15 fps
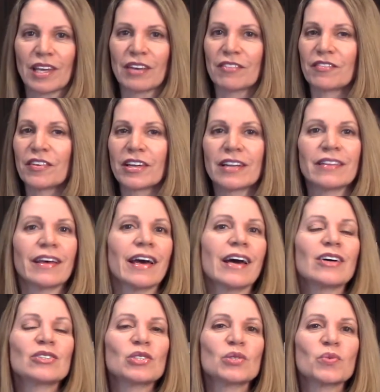fill the
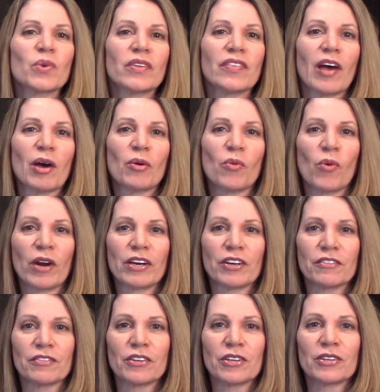house with that
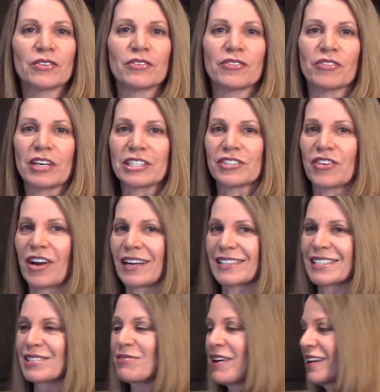wonderful French fry
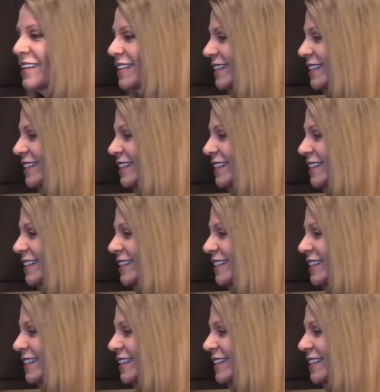smell.